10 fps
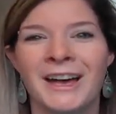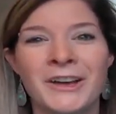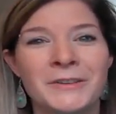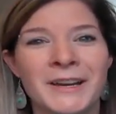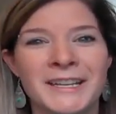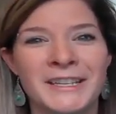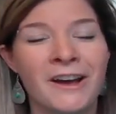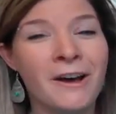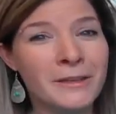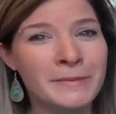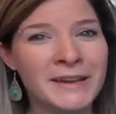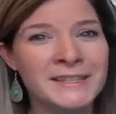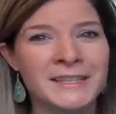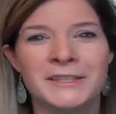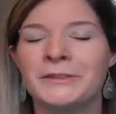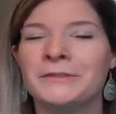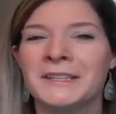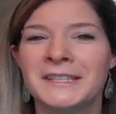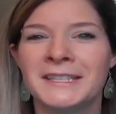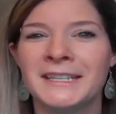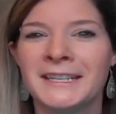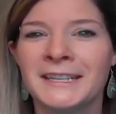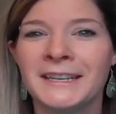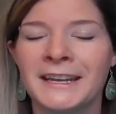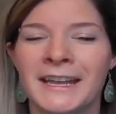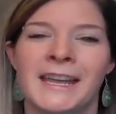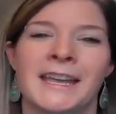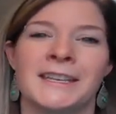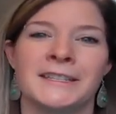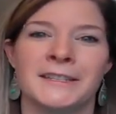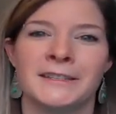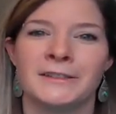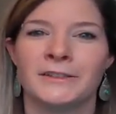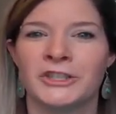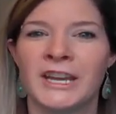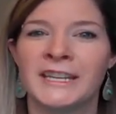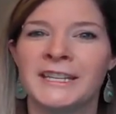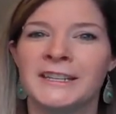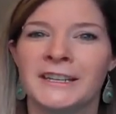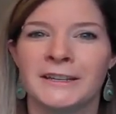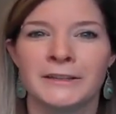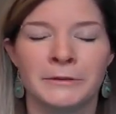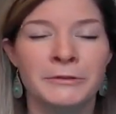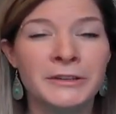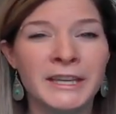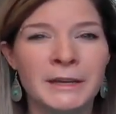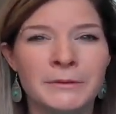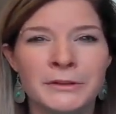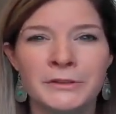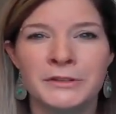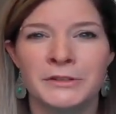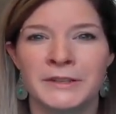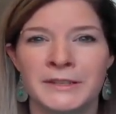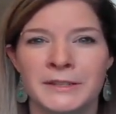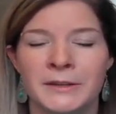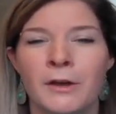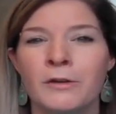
All right, all the best as you listen in and check in and communicate with your students.